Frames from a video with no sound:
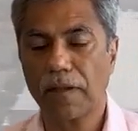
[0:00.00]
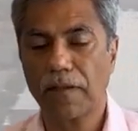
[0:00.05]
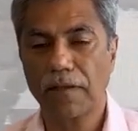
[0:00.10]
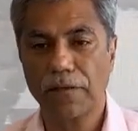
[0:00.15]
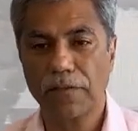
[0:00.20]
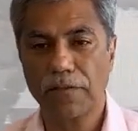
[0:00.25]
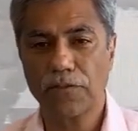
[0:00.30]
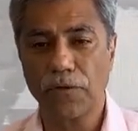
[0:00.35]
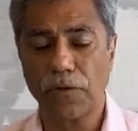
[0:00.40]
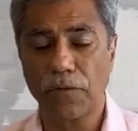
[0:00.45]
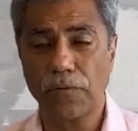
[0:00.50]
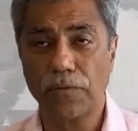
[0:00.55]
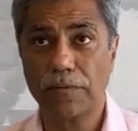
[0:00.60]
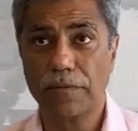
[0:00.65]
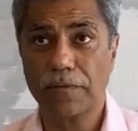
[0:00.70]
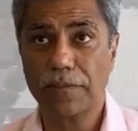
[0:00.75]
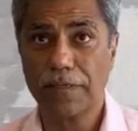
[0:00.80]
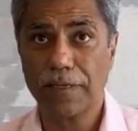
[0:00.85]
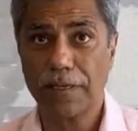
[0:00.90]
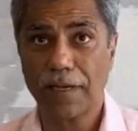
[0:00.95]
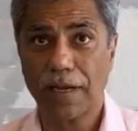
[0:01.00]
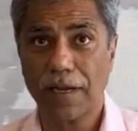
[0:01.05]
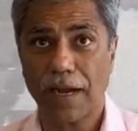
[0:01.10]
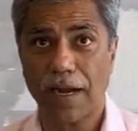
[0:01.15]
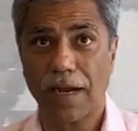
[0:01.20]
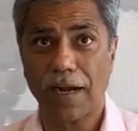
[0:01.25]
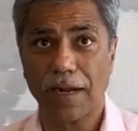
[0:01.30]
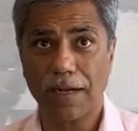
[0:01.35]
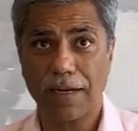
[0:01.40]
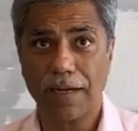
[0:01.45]
So
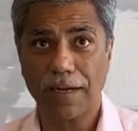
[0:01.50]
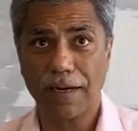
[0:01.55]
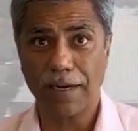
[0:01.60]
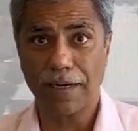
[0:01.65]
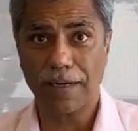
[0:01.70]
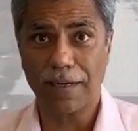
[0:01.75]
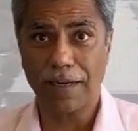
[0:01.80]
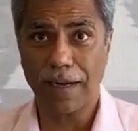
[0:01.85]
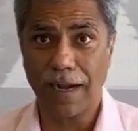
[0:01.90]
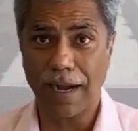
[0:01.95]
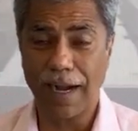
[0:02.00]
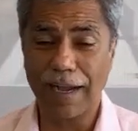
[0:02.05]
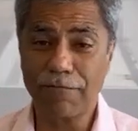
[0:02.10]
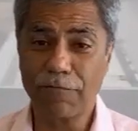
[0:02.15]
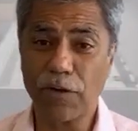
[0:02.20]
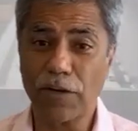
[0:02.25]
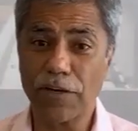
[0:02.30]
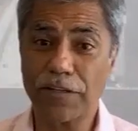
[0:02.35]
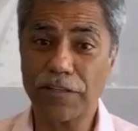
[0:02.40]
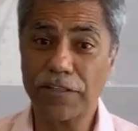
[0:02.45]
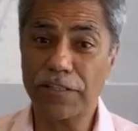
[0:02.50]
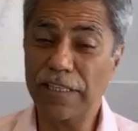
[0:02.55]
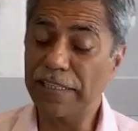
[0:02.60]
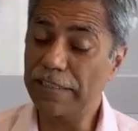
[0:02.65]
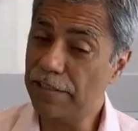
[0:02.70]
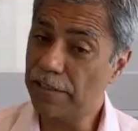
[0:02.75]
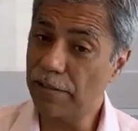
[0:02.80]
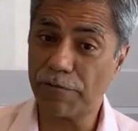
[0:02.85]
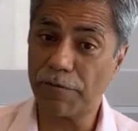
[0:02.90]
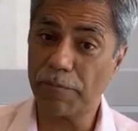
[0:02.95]
I've got a
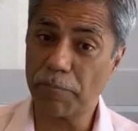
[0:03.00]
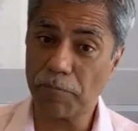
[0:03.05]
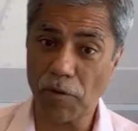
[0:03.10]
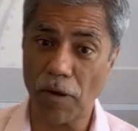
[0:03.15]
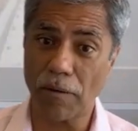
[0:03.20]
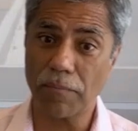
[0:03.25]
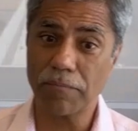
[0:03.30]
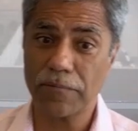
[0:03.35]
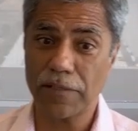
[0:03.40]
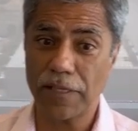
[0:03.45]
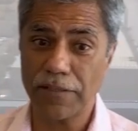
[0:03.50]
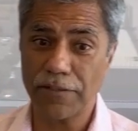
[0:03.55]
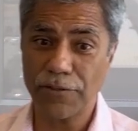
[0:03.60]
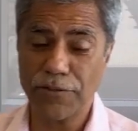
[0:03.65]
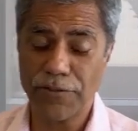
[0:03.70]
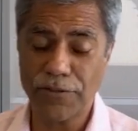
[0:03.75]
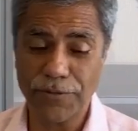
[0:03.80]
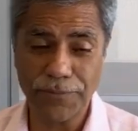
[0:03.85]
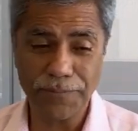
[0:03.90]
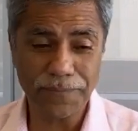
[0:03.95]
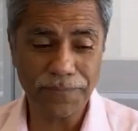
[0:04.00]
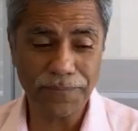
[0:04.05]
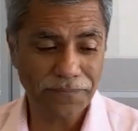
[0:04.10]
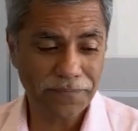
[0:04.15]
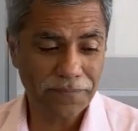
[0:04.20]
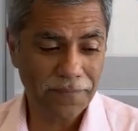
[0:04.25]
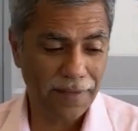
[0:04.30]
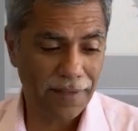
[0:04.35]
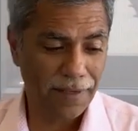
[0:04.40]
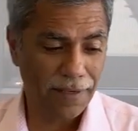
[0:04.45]
different problem than you do,
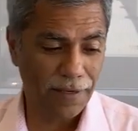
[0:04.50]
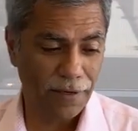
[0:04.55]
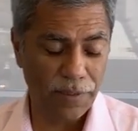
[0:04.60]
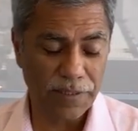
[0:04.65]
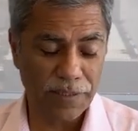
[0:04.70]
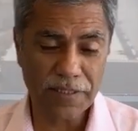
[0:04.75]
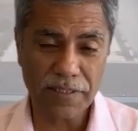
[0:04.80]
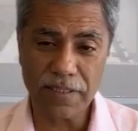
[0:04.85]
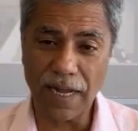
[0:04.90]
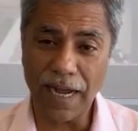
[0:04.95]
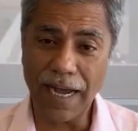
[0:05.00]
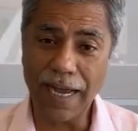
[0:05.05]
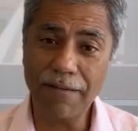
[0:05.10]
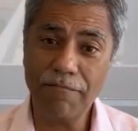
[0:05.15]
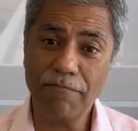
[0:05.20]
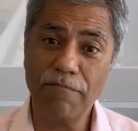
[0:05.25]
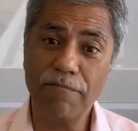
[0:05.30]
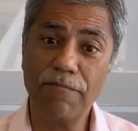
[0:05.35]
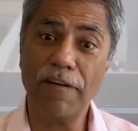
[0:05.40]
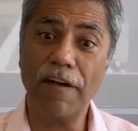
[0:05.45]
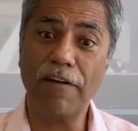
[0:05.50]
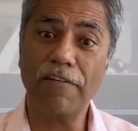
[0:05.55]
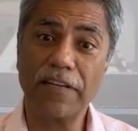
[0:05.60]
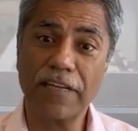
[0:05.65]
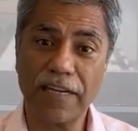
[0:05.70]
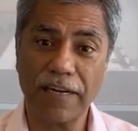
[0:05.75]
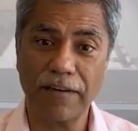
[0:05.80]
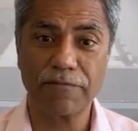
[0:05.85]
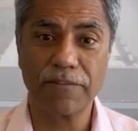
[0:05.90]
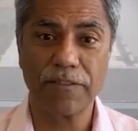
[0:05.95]
which is I'm very
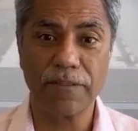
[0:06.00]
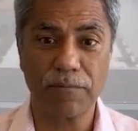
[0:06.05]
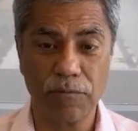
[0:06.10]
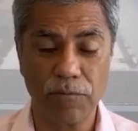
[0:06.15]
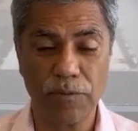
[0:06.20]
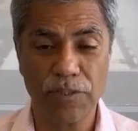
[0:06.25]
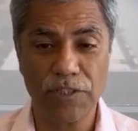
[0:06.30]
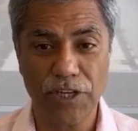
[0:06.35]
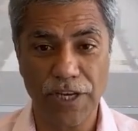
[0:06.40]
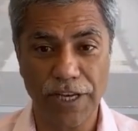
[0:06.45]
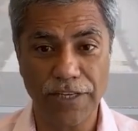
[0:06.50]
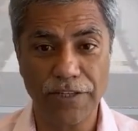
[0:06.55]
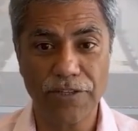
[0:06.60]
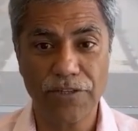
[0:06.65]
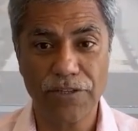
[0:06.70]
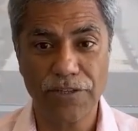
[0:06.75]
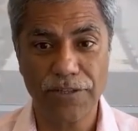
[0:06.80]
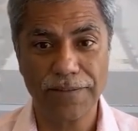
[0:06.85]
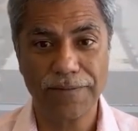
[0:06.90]
comfortable with change.